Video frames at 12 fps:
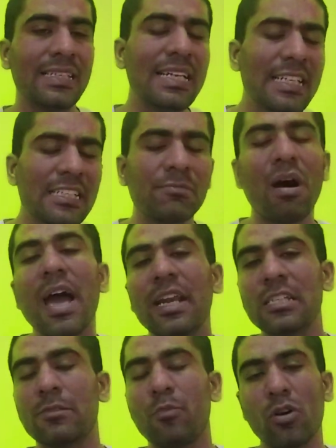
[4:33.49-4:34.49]
it is my
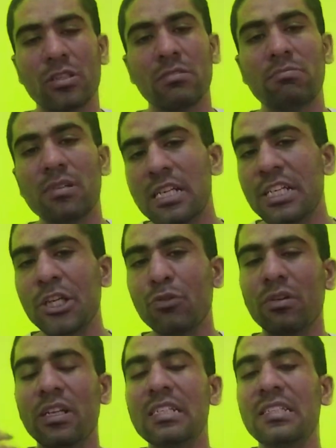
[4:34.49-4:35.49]
responsibility to
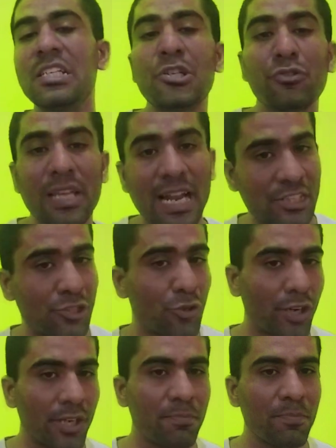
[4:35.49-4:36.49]
listen to that story.